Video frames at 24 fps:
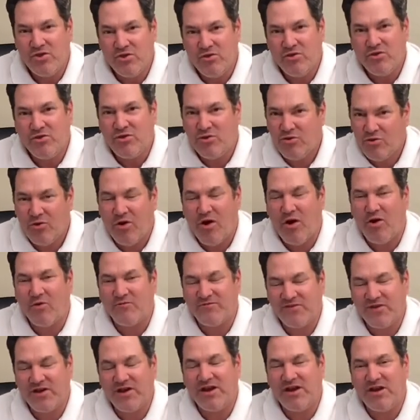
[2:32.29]
you
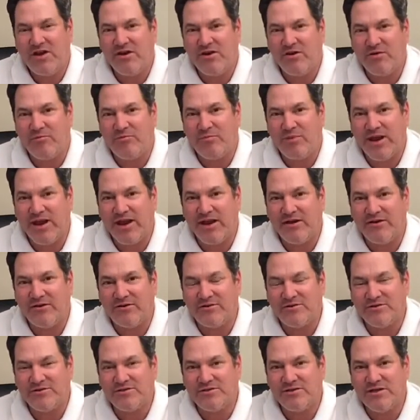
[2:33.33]
often hear
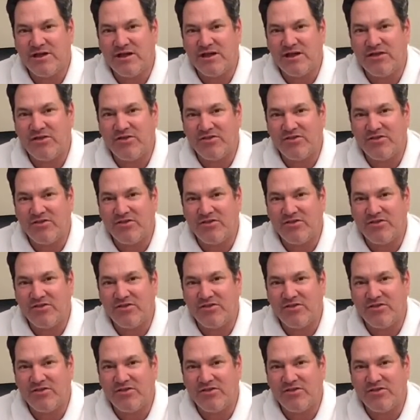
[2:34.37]
players uh,